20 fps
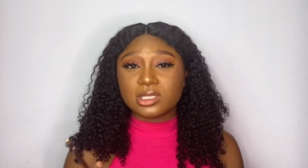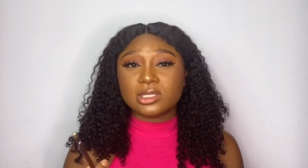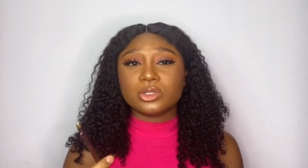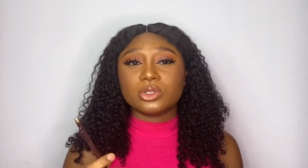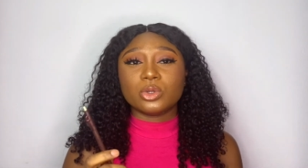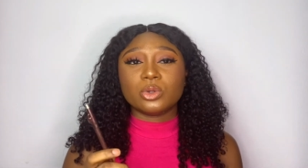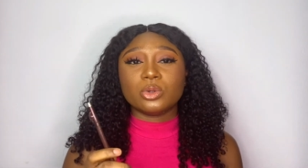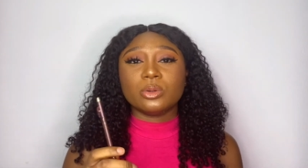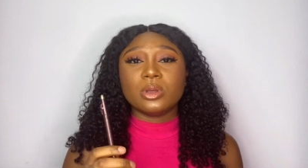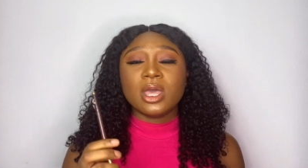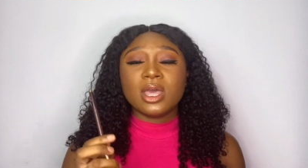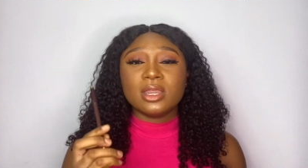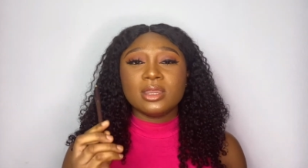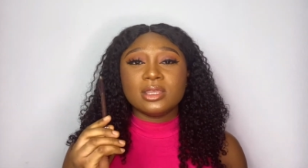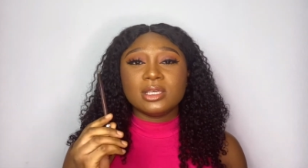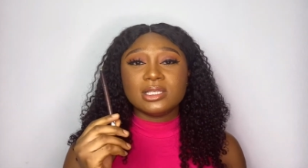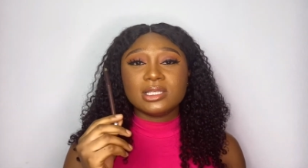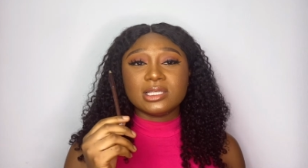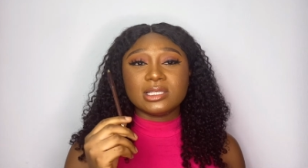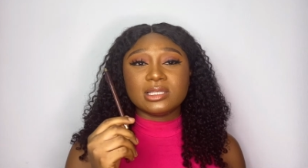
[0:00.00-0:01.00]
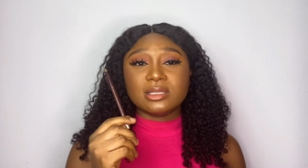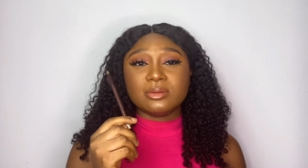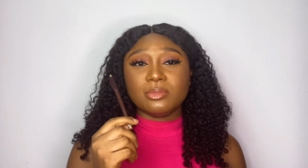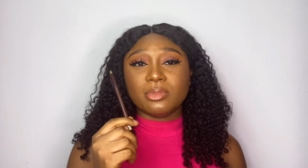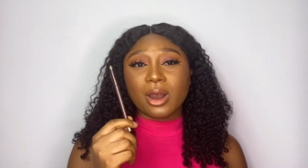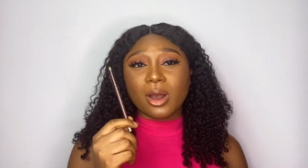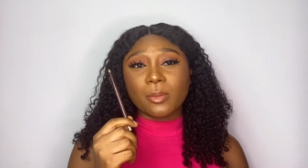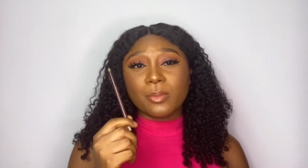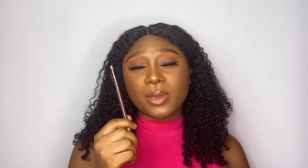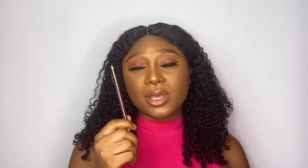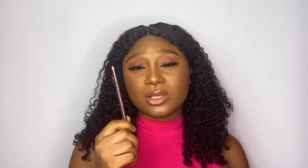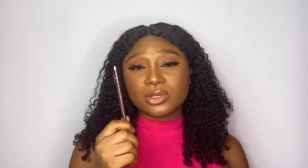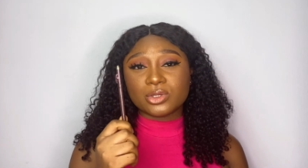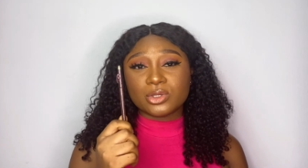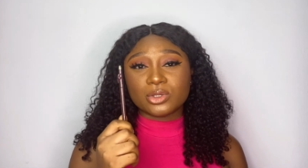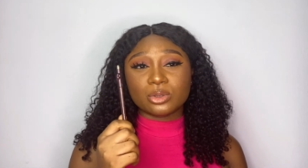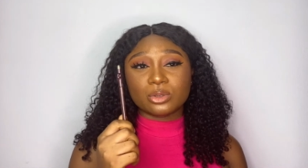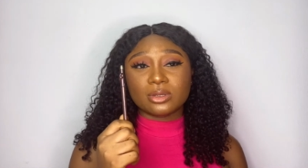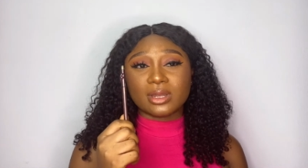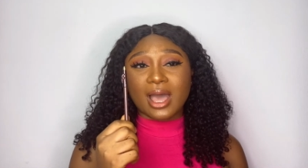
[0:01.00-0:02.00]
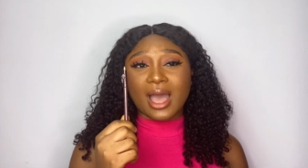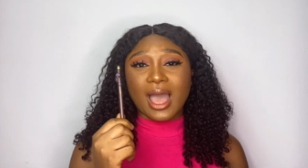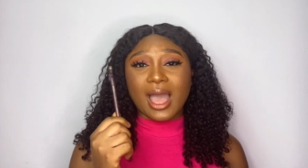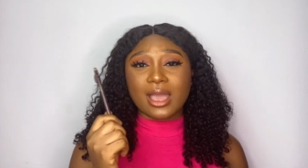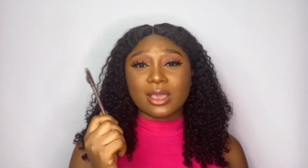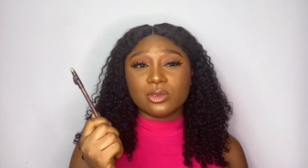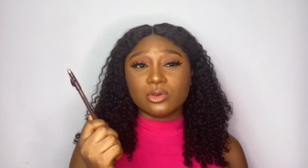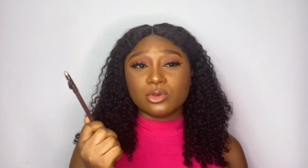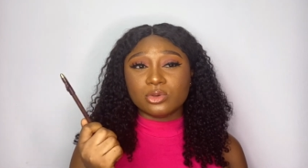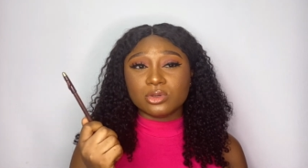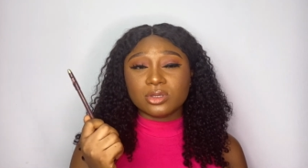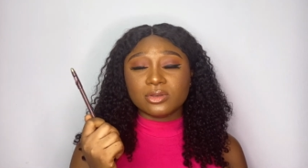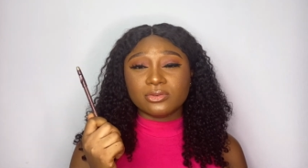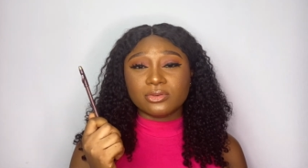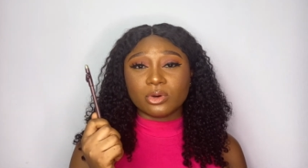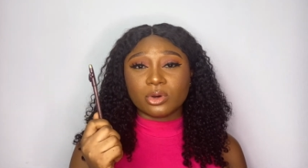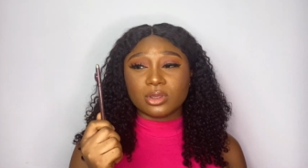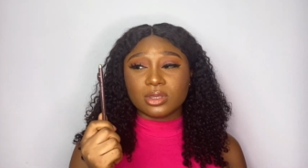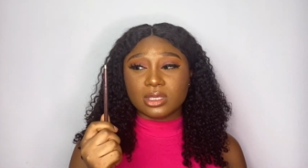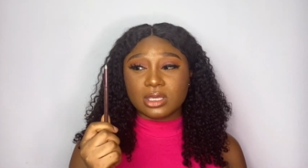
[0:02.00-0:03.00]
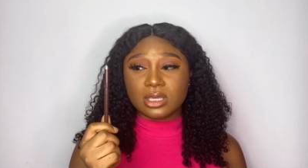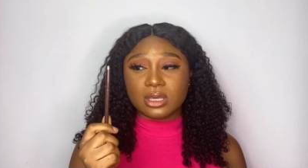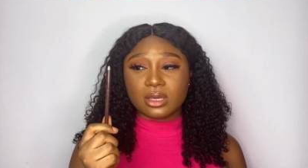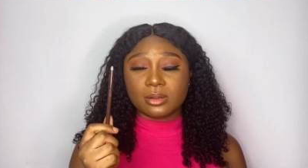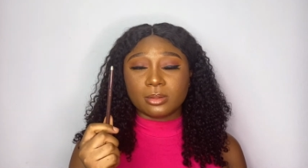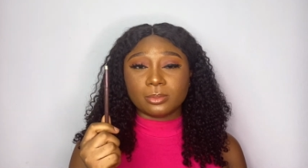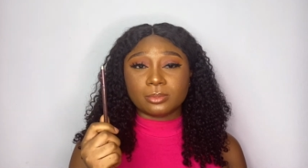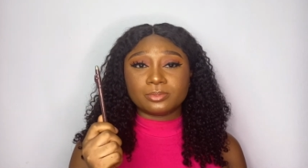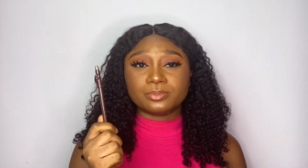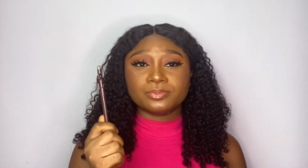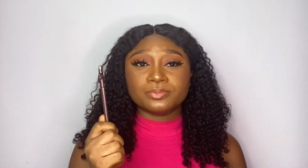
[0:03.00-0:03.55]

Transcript: So this is the brow pencil that I use for the